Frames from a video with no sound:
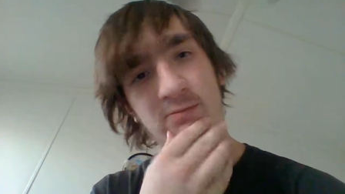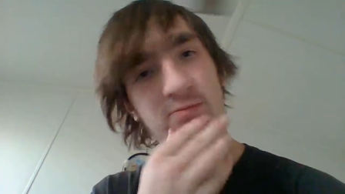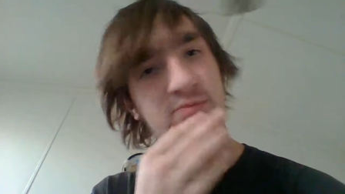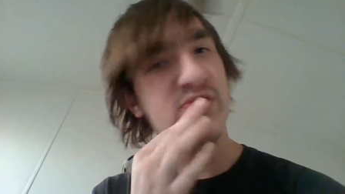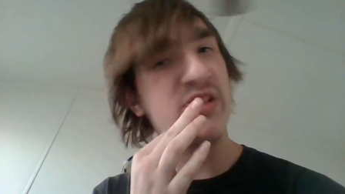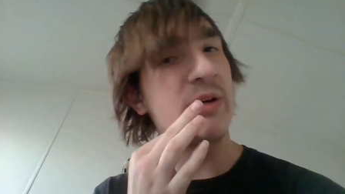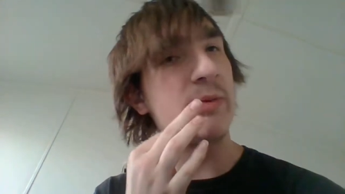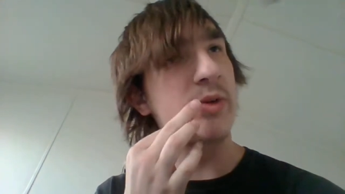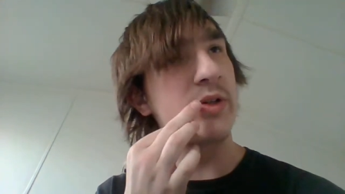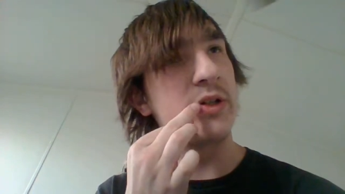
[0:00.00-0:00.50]

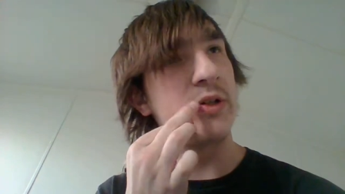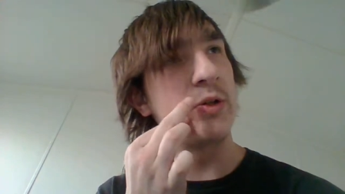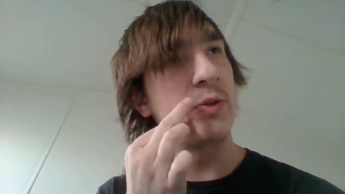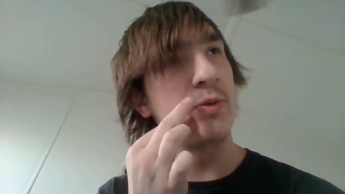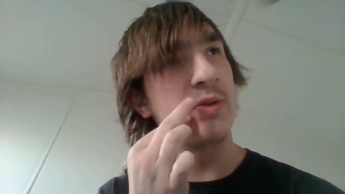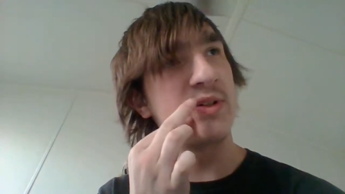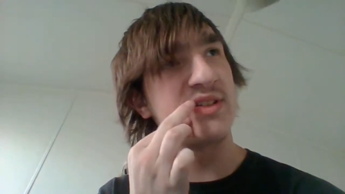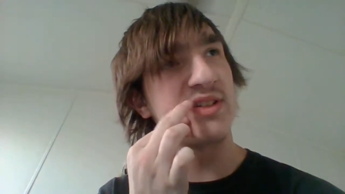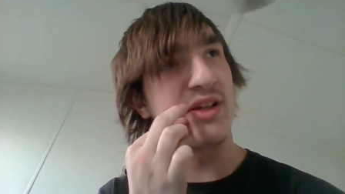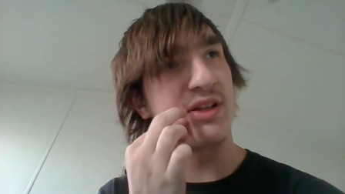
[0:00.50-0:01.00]
Someone who
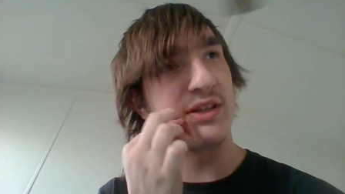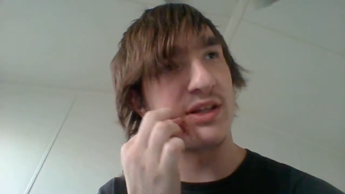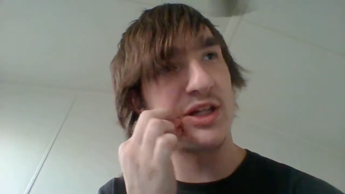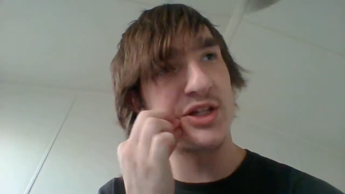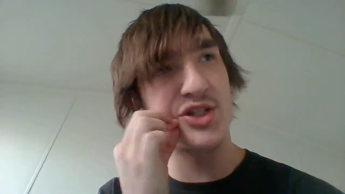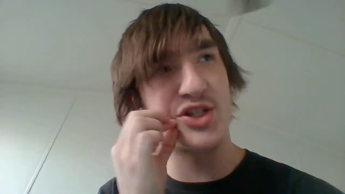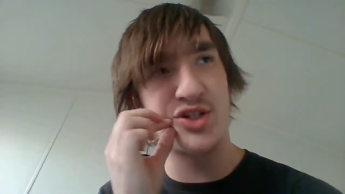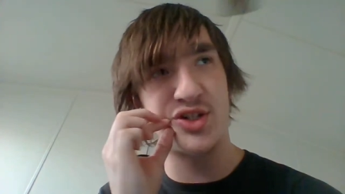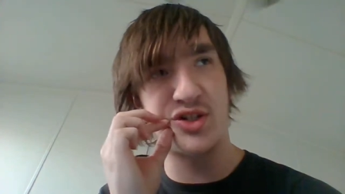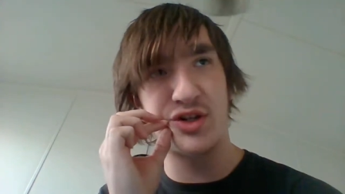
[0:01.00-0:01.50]
was on
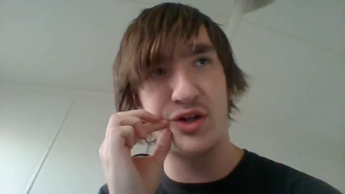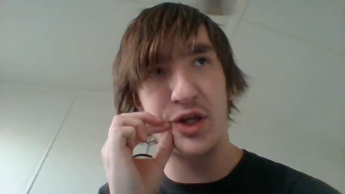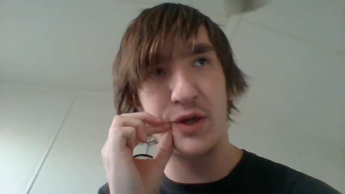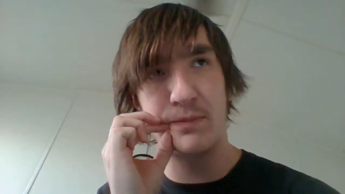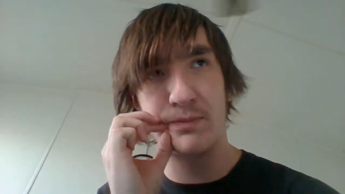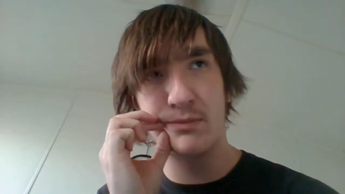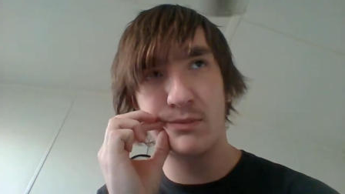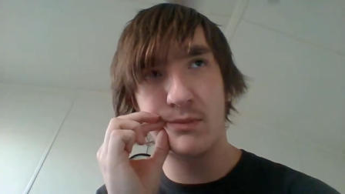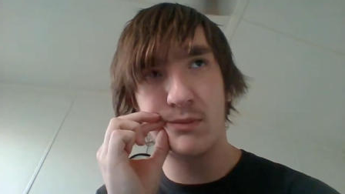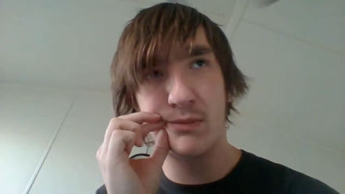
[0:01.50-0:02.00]
lunch
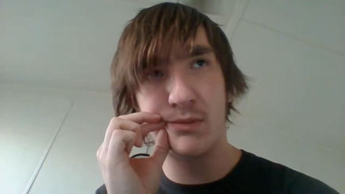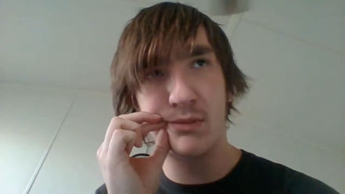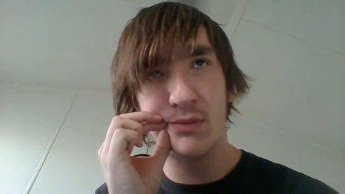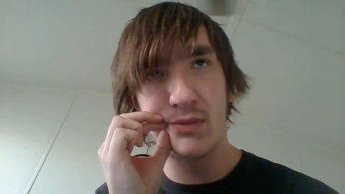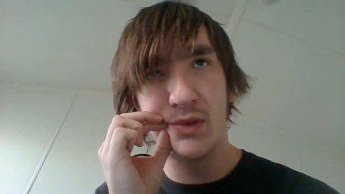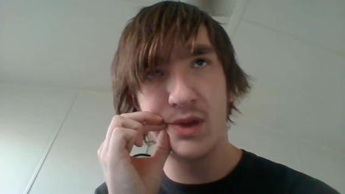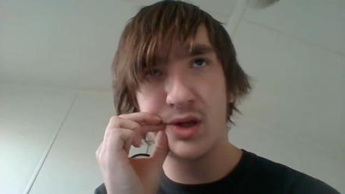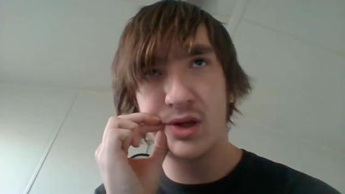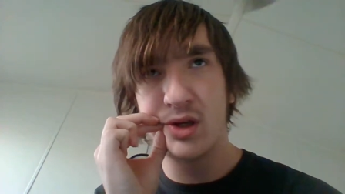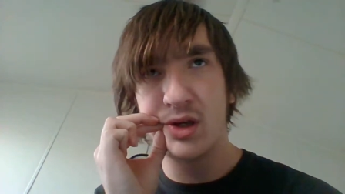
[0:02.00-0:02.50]
duty
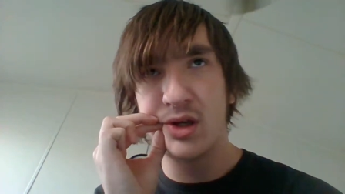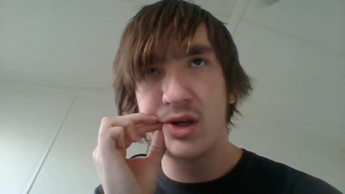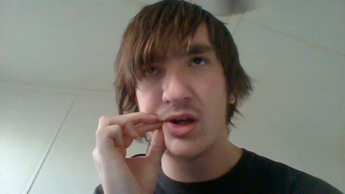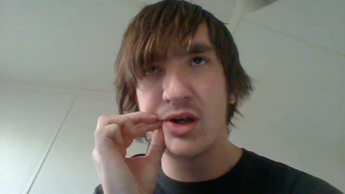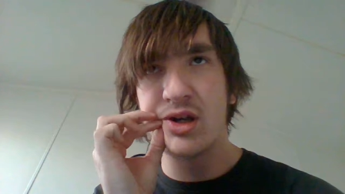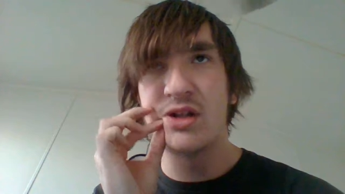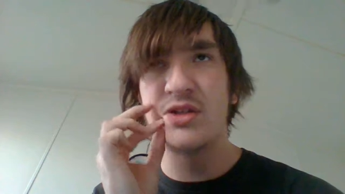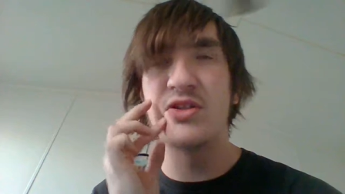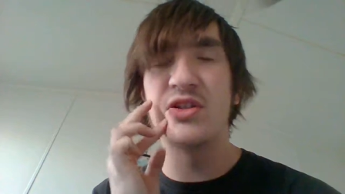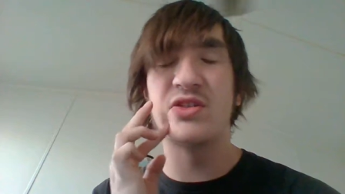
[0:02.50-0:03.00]

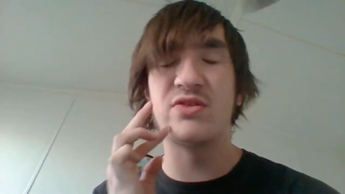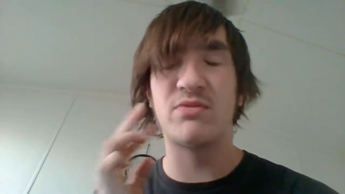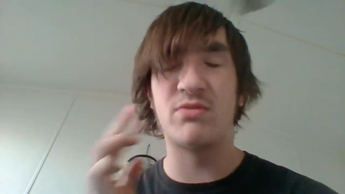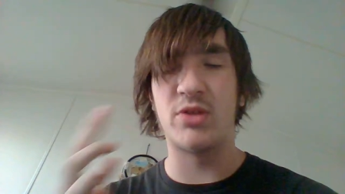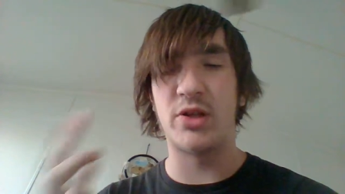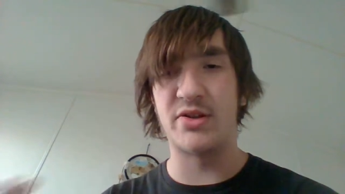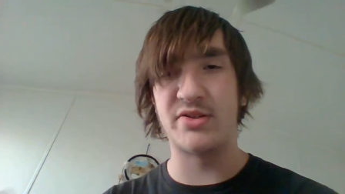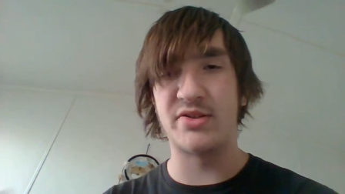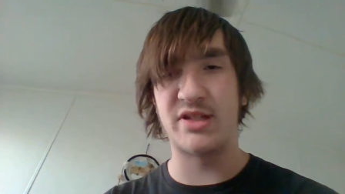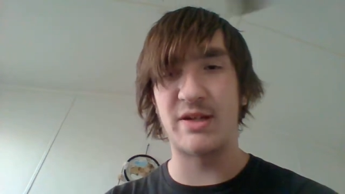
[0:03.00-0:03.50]
just
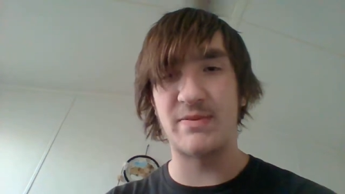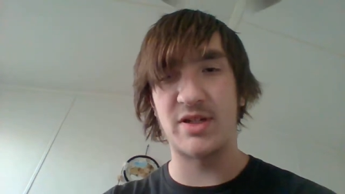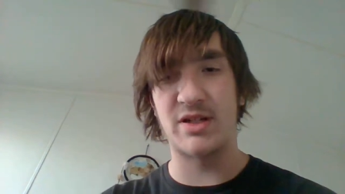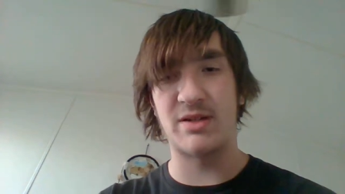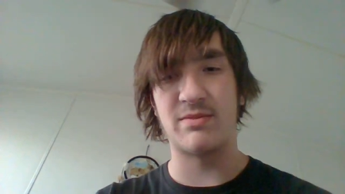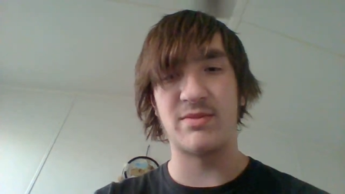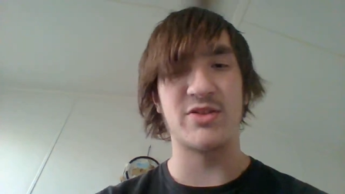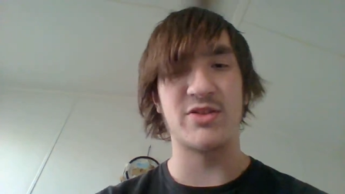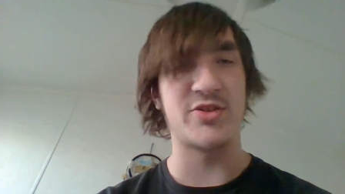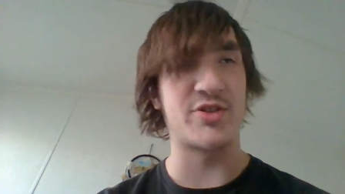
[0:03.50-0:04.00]
goes up to
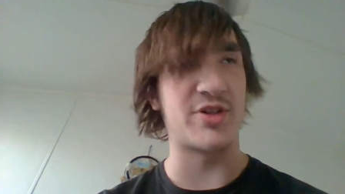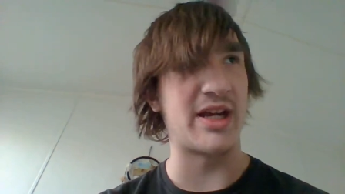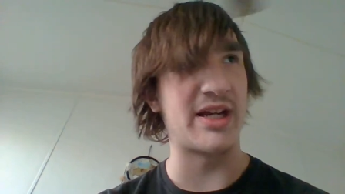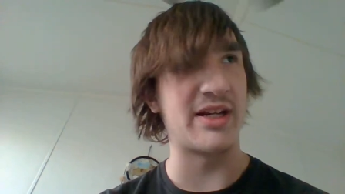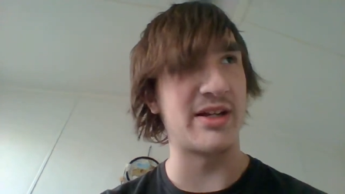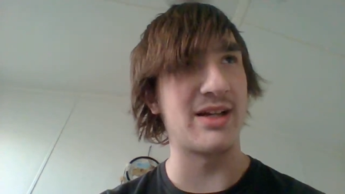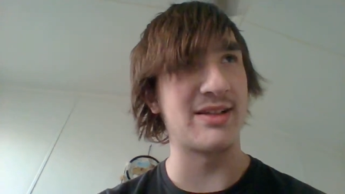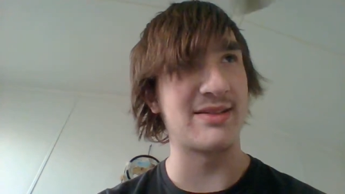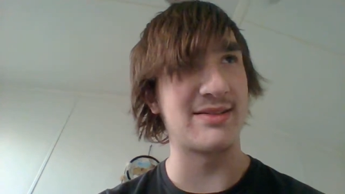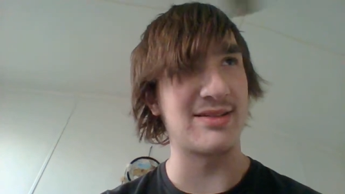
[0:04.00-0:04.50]
him, and they're
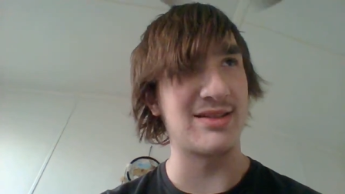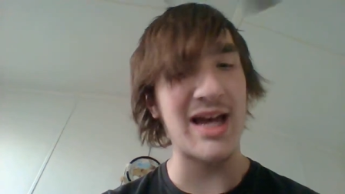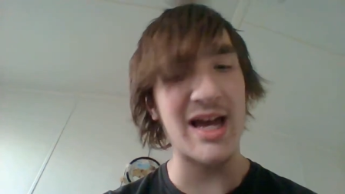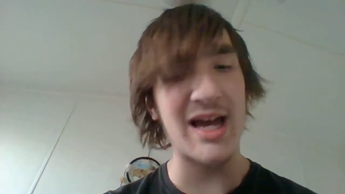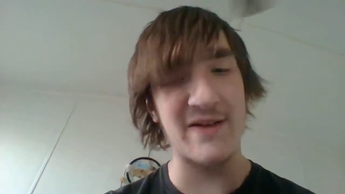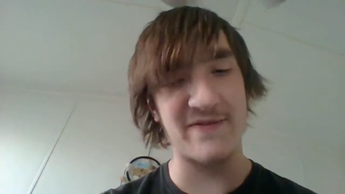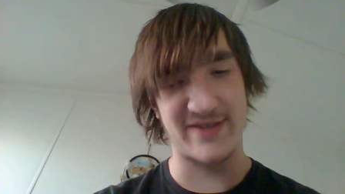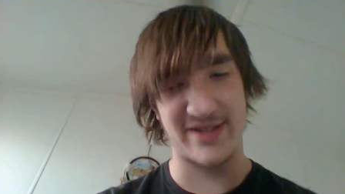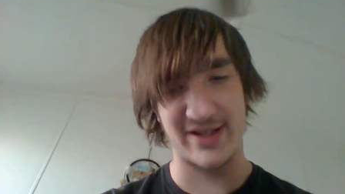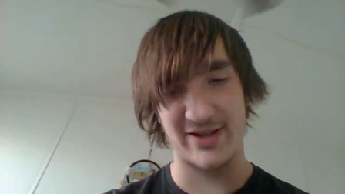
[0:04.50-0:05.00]
trying not to
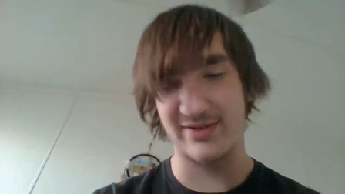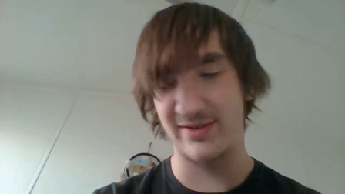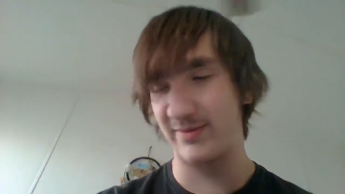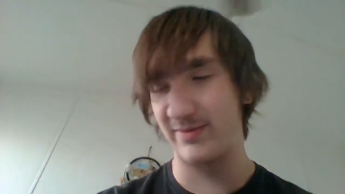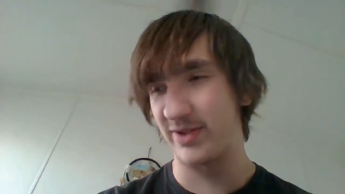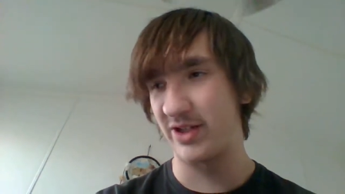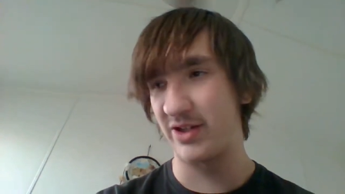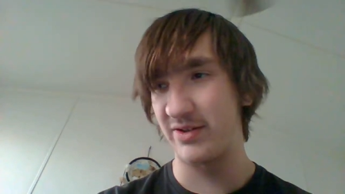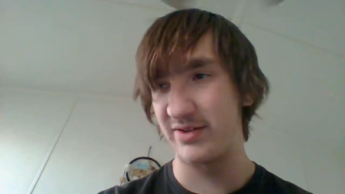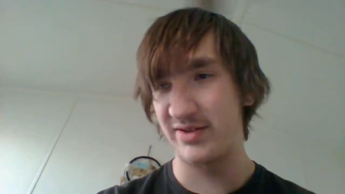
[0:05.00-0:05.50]
laugh, and tells
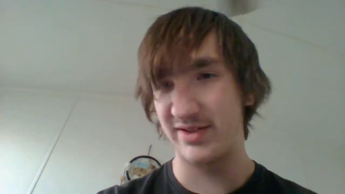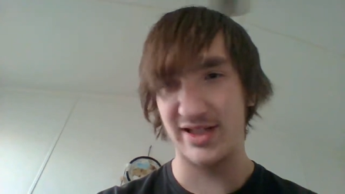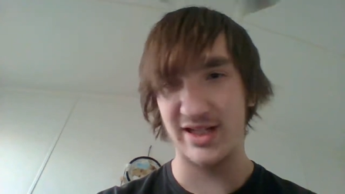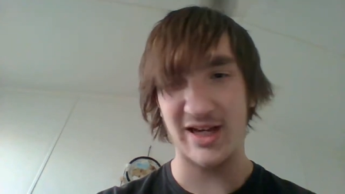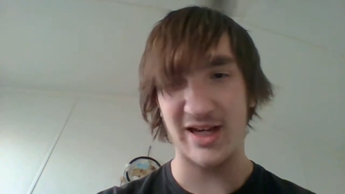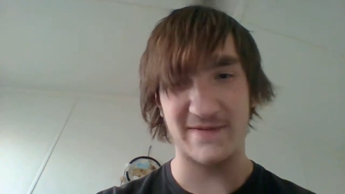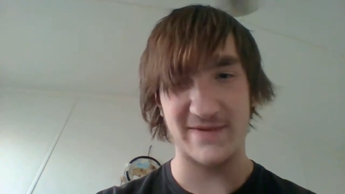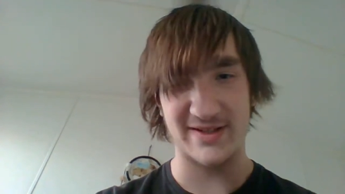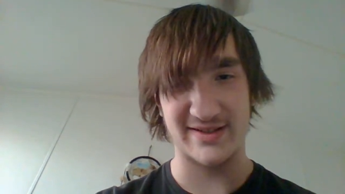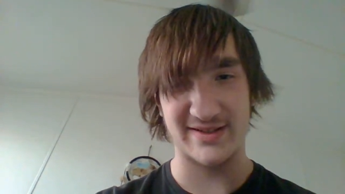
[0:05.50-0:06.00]
him to go to the
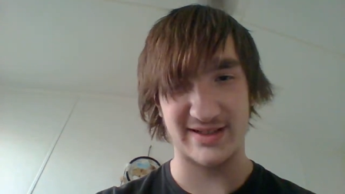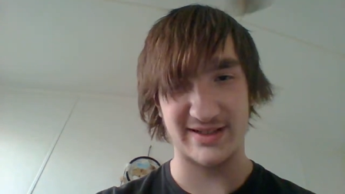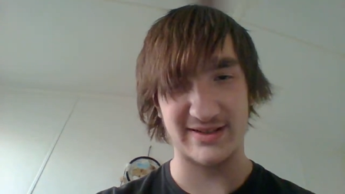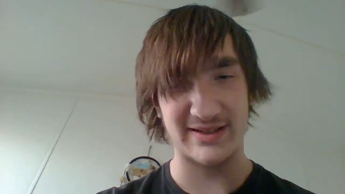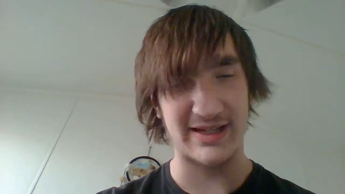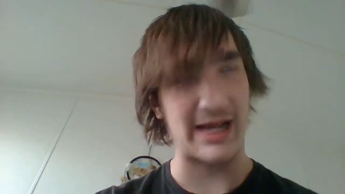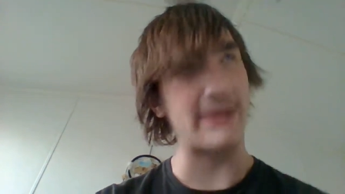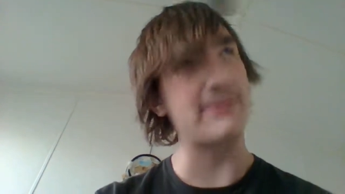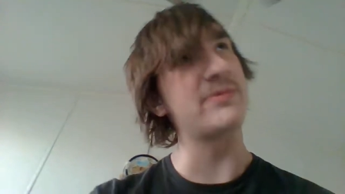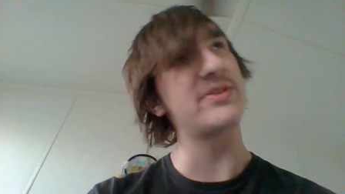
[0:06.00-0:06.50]
office,
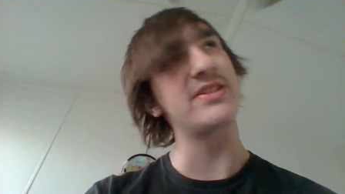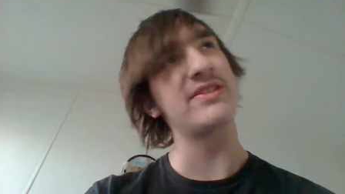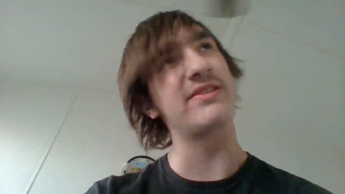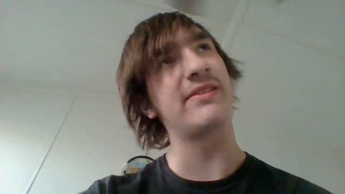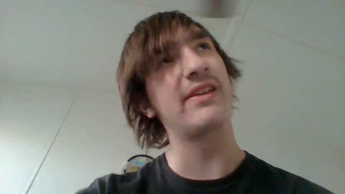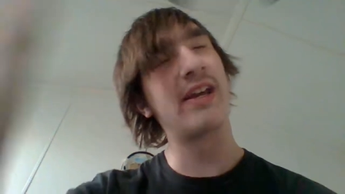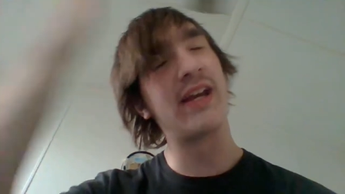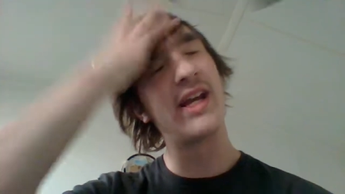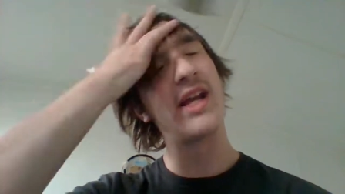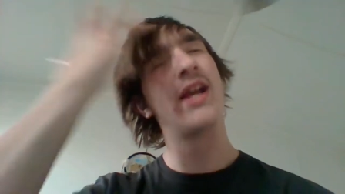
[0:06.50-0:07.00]
and I'm
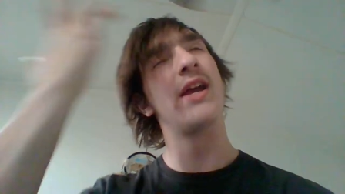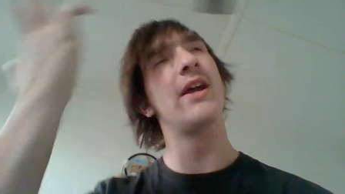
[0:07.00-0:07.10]
just,